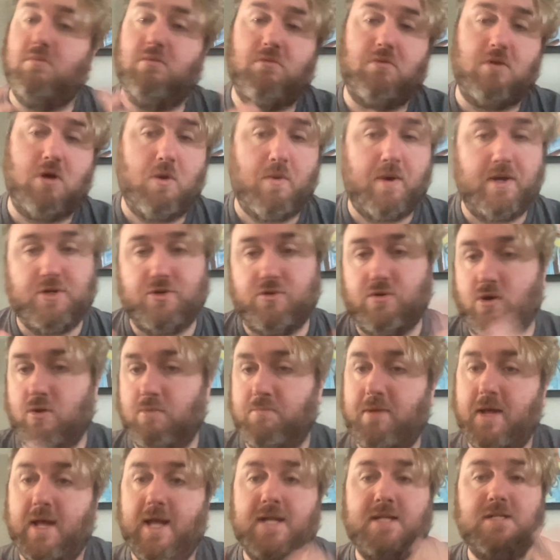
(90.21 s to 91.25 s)
go at your own
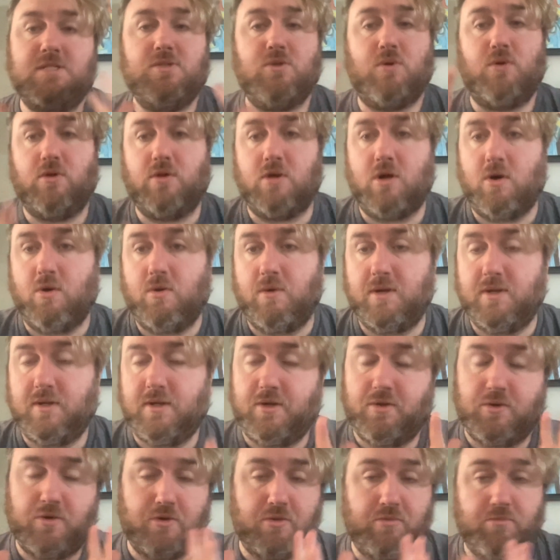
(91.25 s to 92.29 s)
pace, or
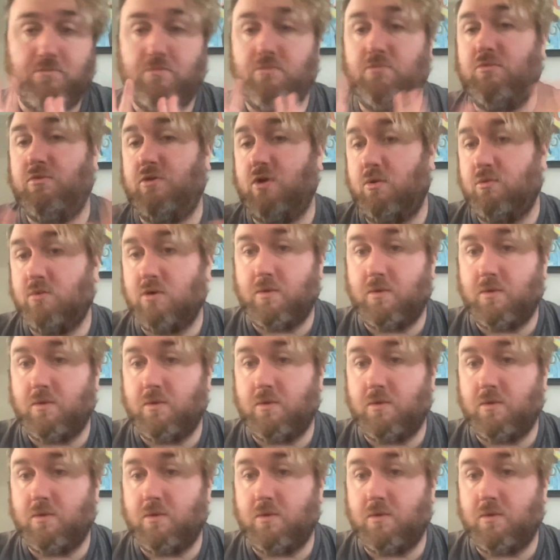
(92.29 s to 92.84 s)
don't